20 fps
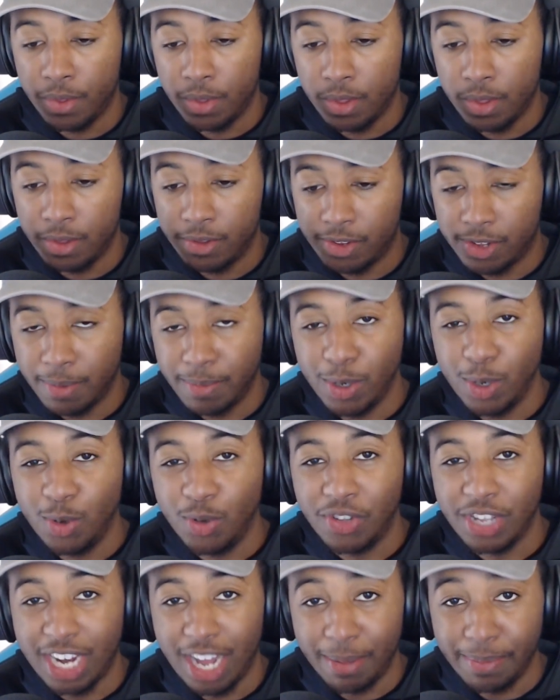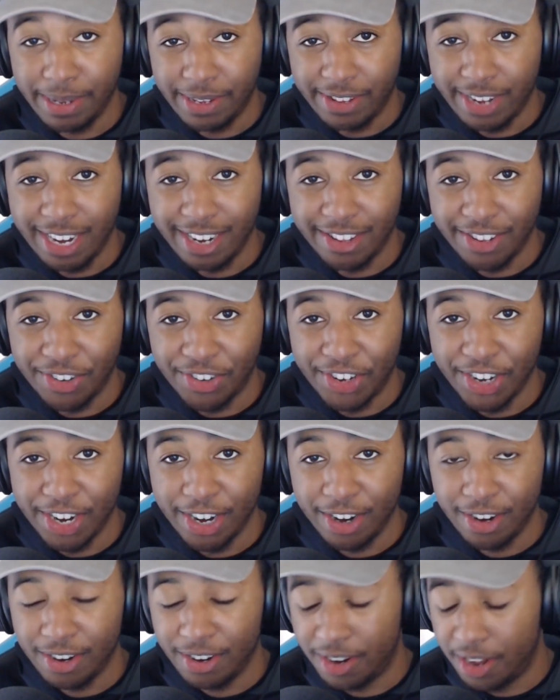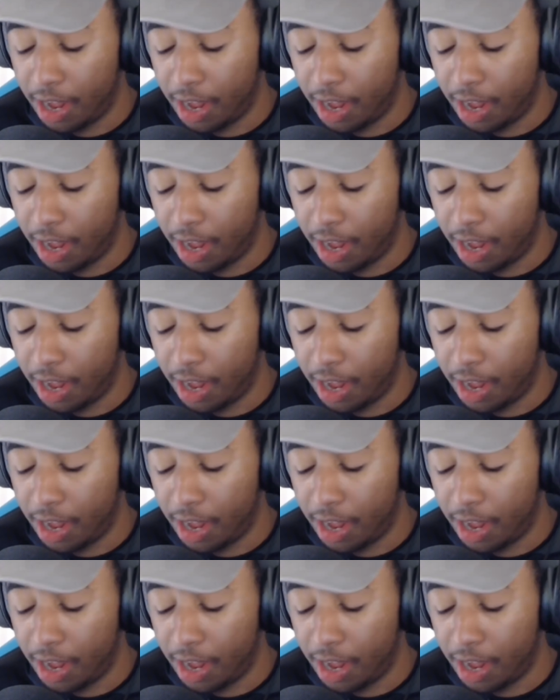some news that I'm excited to share.